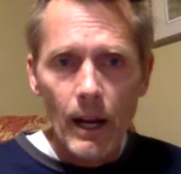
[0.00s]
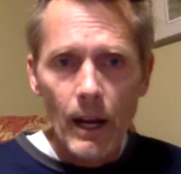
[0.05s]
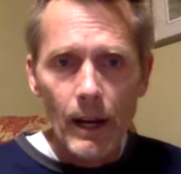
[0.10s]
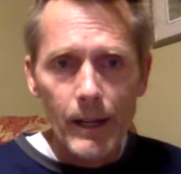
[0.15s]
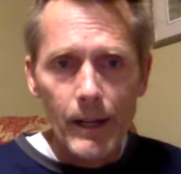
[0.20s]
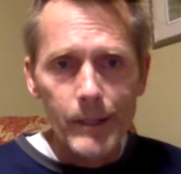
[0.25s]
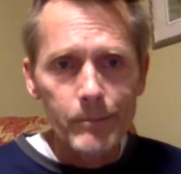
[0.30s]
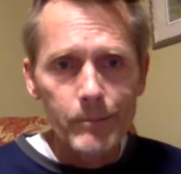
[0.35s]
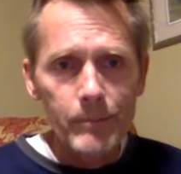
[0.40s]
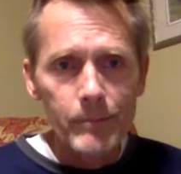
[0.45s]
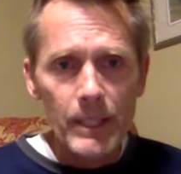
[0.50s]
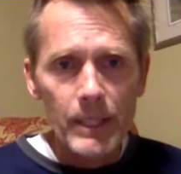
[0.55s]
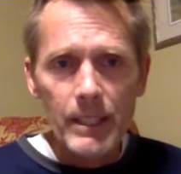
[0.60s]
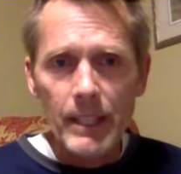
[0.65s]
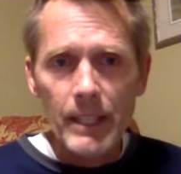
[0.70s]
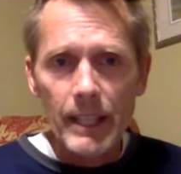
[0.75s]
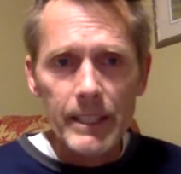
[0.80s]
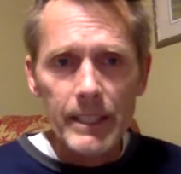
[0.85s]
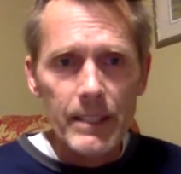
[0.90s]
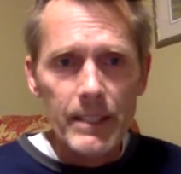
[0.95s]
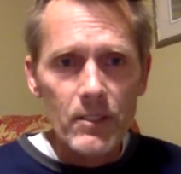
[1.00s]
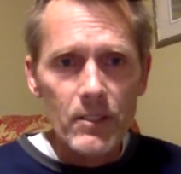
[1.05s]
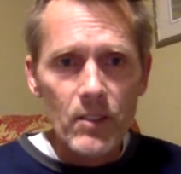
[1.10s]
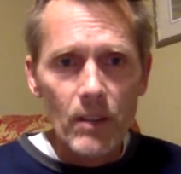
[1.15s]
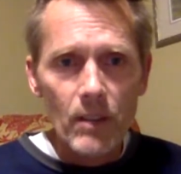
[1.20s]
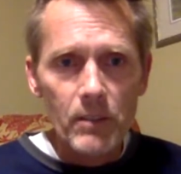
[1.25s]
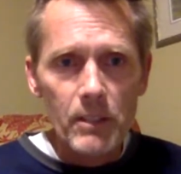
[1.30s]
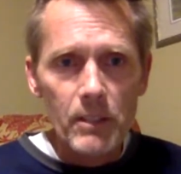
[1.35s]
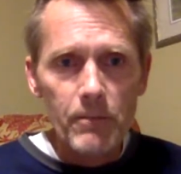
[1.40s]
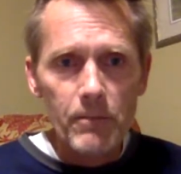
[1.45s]
I think
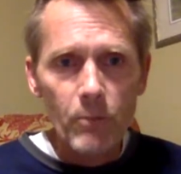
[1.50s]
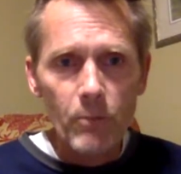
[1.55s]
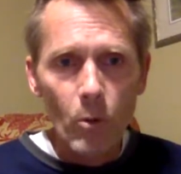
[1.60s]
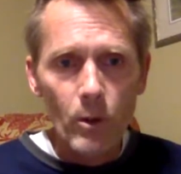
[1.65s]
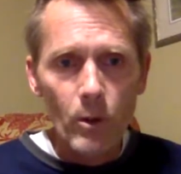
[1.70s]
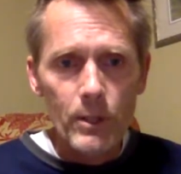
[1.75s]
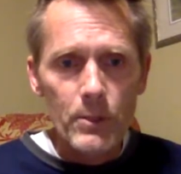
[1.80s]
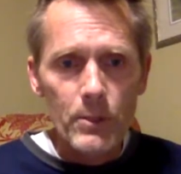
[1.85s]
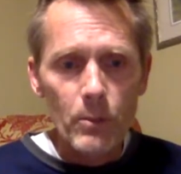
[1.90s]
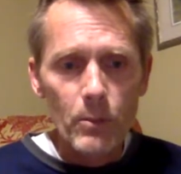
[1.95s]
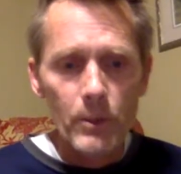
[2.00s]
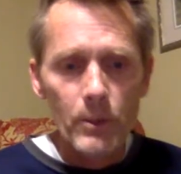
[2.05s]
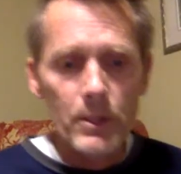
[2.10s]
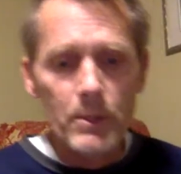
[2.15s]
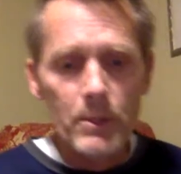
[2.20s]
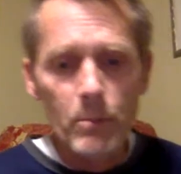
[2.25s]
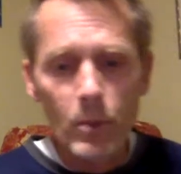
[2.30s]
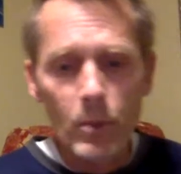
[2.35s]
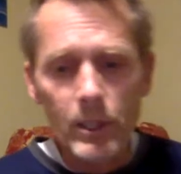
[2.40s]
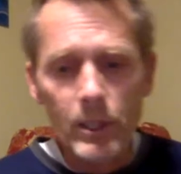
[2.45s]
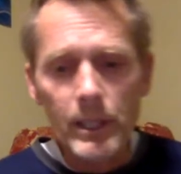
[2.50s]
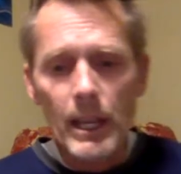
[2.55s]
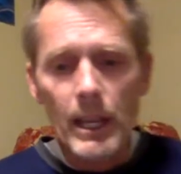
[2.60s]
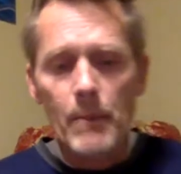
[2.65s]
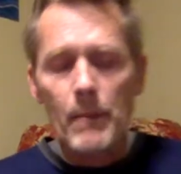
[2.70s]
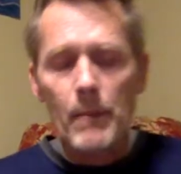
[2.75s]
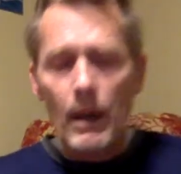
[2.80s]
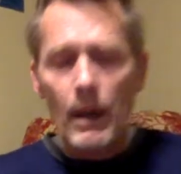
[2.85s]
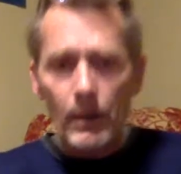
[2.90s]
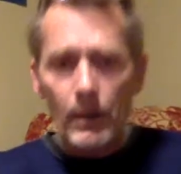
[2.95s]
1974 is when this book
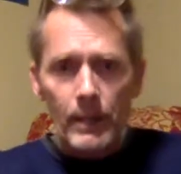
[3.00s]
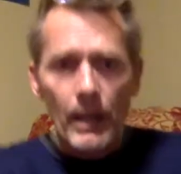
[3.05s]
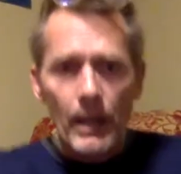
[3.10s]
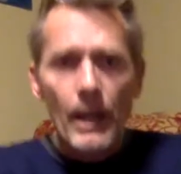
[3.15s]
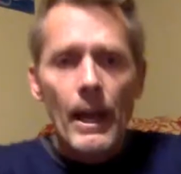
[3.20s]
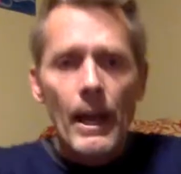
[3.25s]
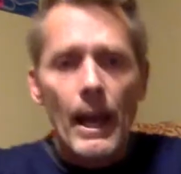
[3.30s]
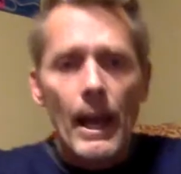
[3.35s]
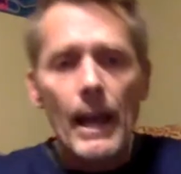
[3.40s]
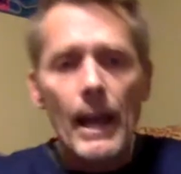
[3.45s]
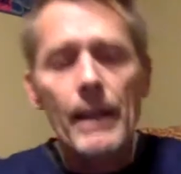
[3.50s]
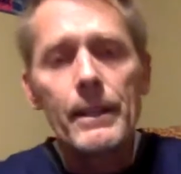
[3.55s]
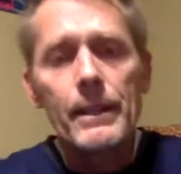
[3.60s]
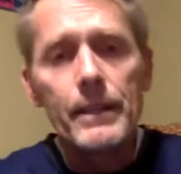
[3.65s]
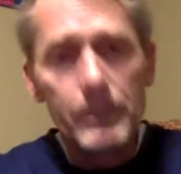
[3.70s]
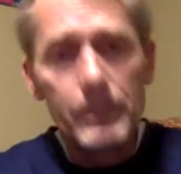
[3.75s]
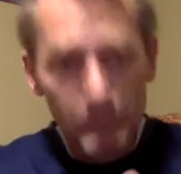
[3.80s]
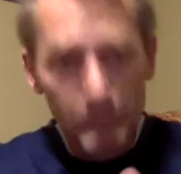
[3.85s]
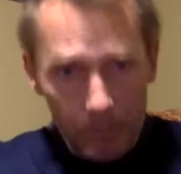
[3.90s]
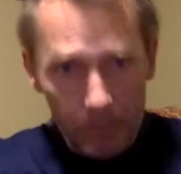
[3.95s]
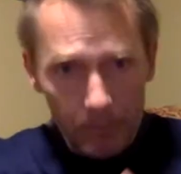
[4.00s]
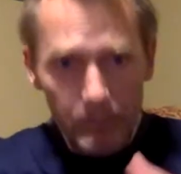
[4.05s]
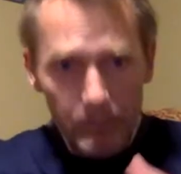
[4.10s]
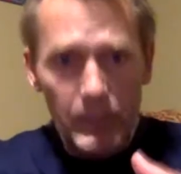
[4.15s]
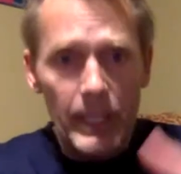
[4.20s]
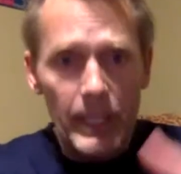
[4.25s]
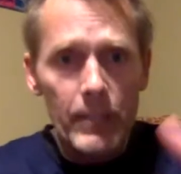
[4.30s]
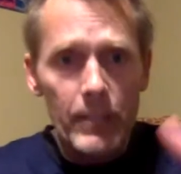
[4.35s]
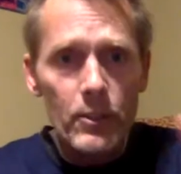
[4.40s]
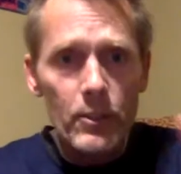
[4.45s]
came out. And
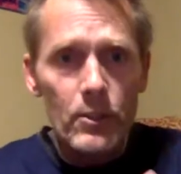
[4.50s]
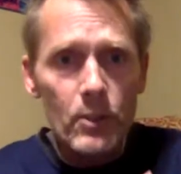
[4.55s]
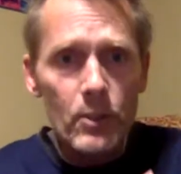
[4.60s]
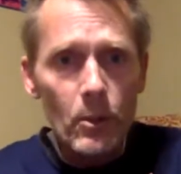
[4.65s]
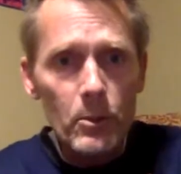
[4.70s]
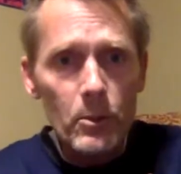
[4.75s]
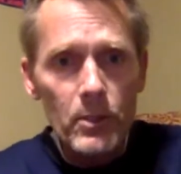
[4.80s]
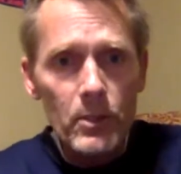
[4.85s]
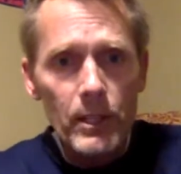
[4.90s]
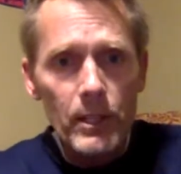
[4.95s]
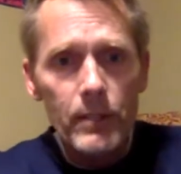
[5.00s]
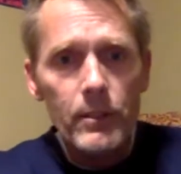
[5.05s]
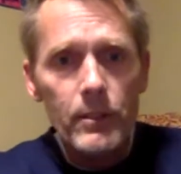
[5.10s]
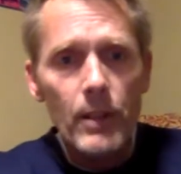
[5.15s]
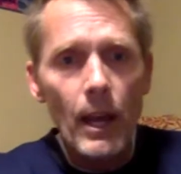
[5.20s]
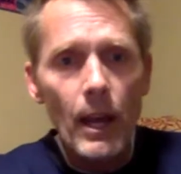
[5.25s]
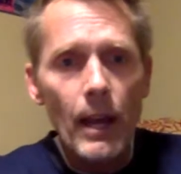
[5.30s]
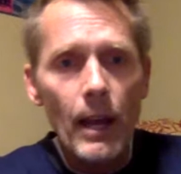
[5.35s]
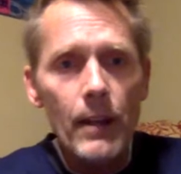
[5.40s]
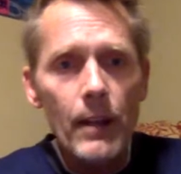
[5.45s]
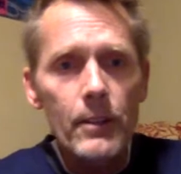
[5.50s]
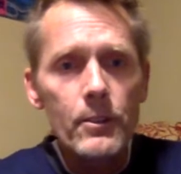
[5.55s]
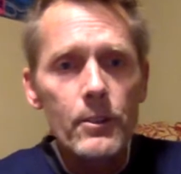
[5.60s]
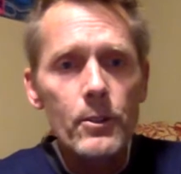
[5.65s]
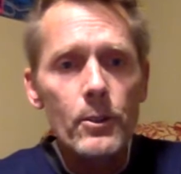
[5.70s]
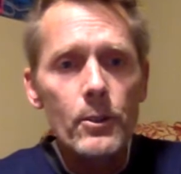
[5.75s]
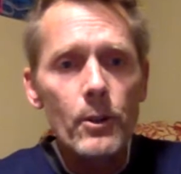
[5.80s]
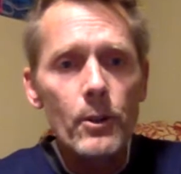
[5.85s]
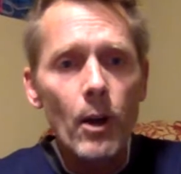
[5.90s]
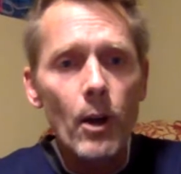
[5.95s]
he just goes in
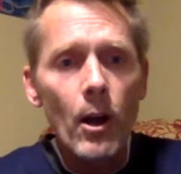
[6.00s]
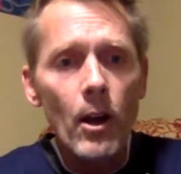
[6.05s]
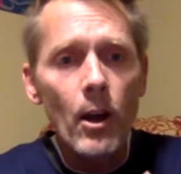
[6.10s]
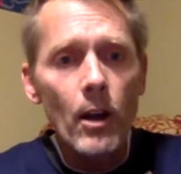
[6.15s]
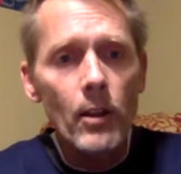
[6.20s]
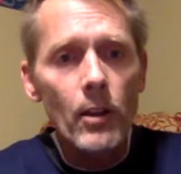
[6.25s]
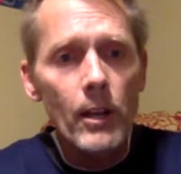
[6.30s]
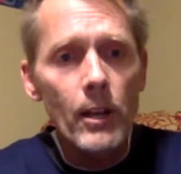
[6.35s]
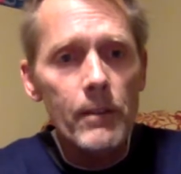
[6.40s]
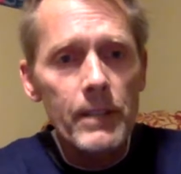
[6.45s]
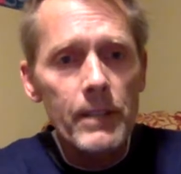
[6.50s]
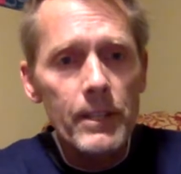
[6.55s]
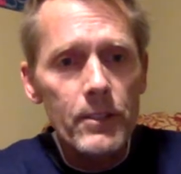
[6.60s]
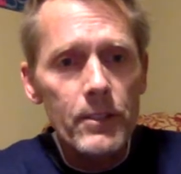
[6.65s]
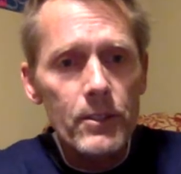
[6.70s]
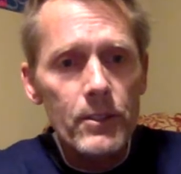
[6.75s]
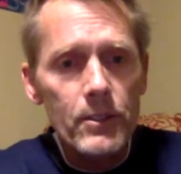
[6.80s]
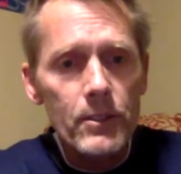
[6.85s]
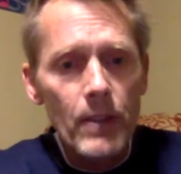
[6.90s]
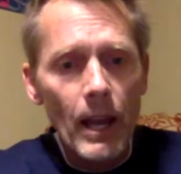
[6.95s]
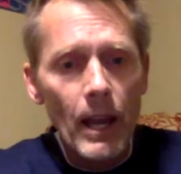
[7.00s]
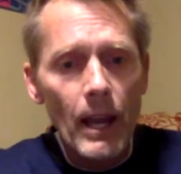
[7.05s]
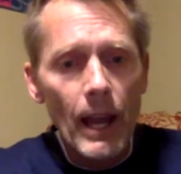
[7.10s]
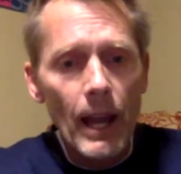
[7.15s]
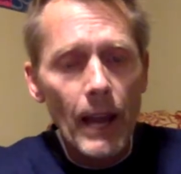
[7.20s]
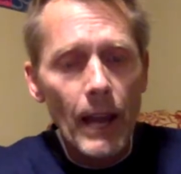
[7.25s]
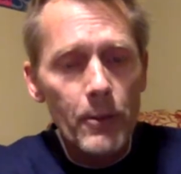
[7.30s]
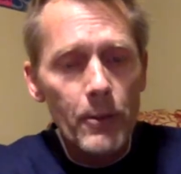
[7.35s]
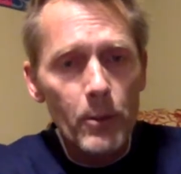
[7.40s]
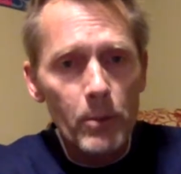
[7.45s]
to a lot of his
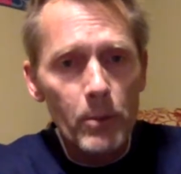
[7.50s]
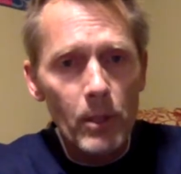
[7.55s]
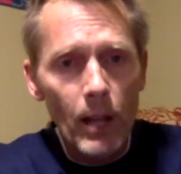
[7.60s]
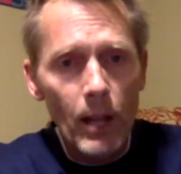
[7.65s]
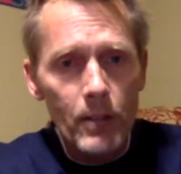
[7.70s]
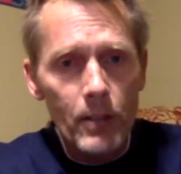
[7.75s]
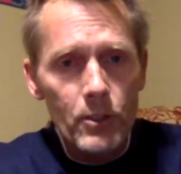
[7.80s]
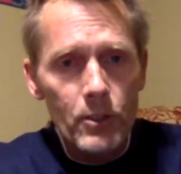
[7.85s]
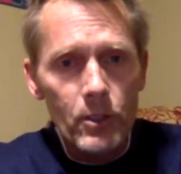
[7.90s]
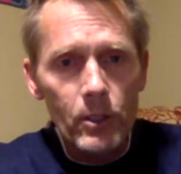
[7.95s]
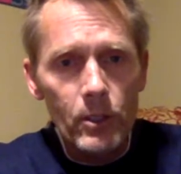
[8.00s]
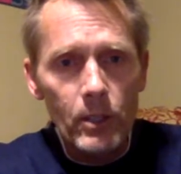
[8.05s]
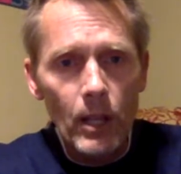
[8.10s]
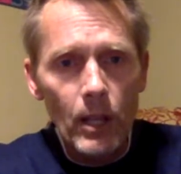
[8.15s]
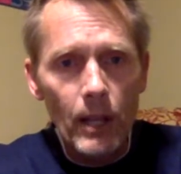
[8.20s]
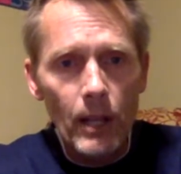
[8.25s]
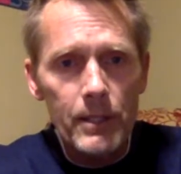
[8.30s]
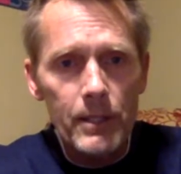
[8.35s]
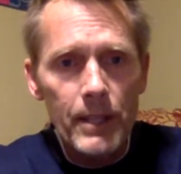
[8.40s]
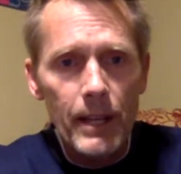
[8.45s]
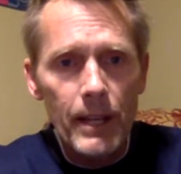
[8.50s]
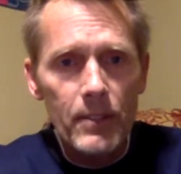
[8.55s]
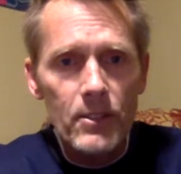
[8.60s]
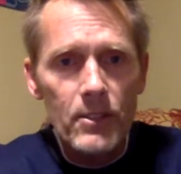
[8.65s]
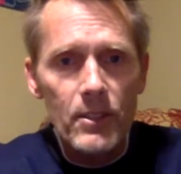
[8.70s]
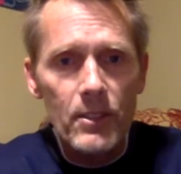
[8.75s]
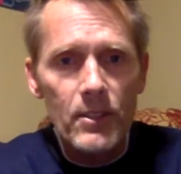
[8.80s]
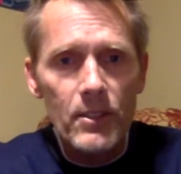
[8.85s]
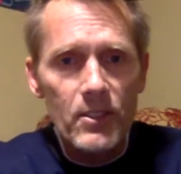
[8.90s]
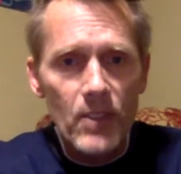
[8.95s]
anthropological
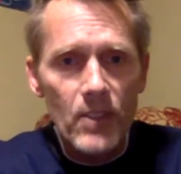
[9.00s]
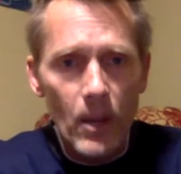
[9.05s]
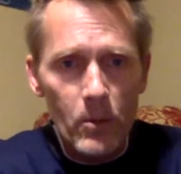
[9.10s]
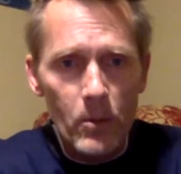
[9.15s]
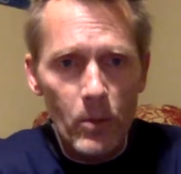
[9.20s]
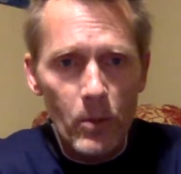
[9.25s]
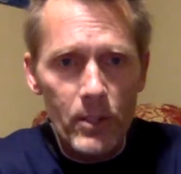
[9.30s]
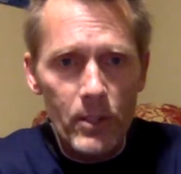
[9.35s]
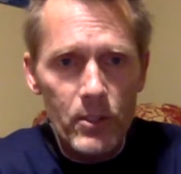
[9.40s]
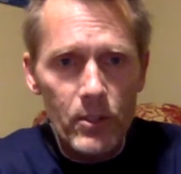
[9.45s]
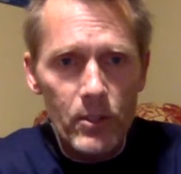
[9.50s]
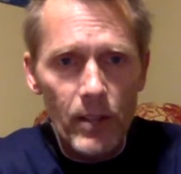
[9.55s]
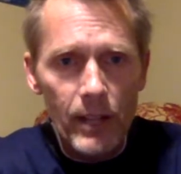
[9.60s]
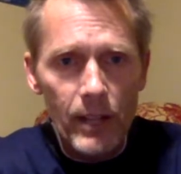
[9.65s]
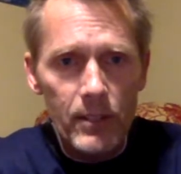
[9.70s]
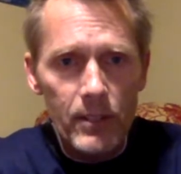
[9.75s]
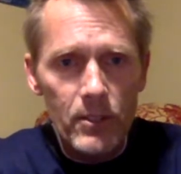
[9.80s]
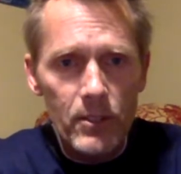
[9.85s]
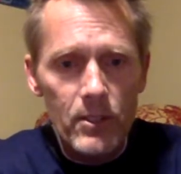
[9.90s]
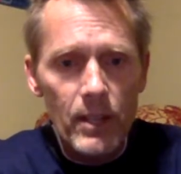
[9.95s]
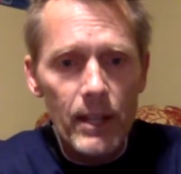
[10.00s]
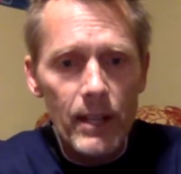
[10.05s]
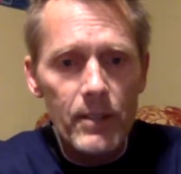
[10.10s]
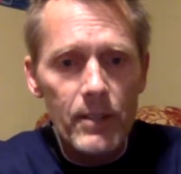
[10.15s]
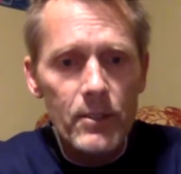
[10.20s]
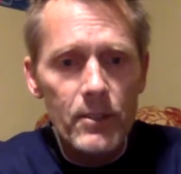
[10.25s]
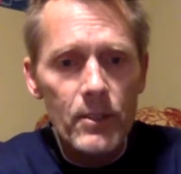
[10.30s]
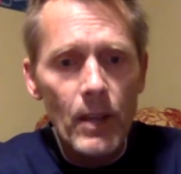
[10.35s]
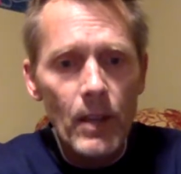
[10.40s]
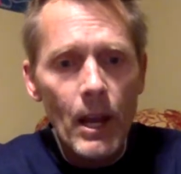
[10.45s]
contexts in the Southwest United States.